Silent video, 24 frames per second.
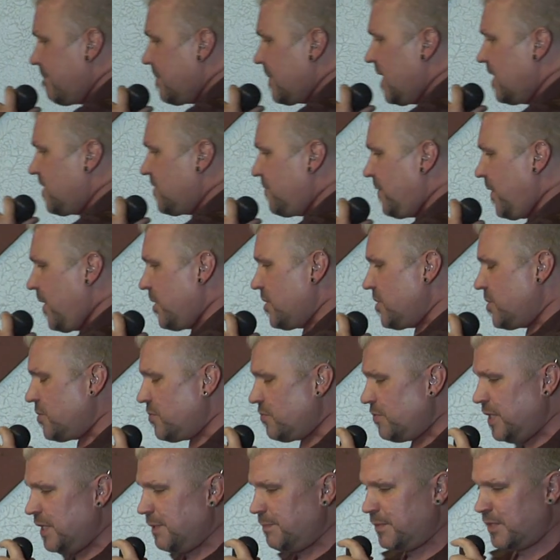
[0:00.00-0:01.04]
As far as
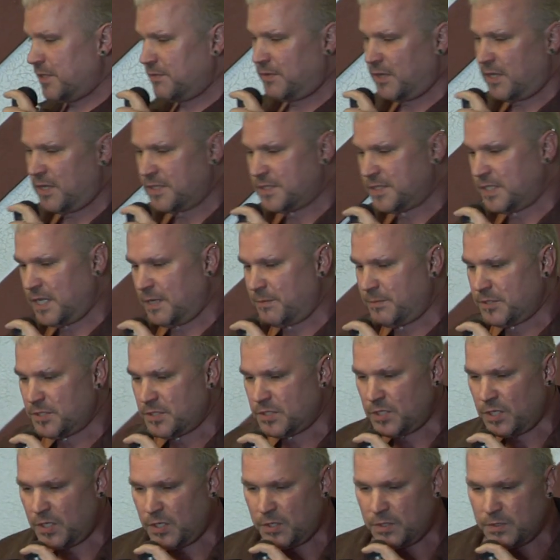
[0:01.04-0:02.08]
treatment of Alzheimer's
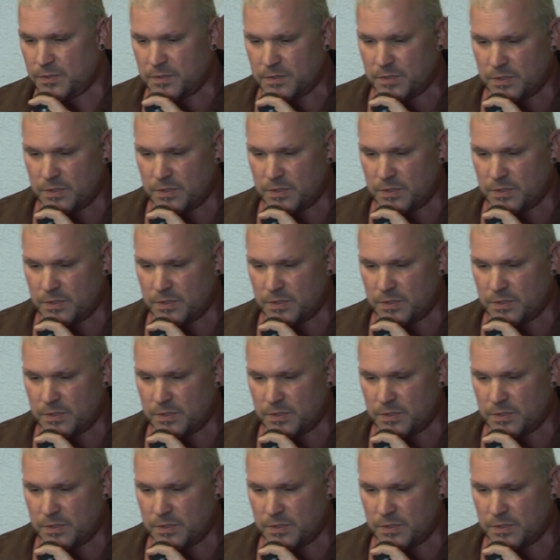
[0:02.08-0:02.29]
goes,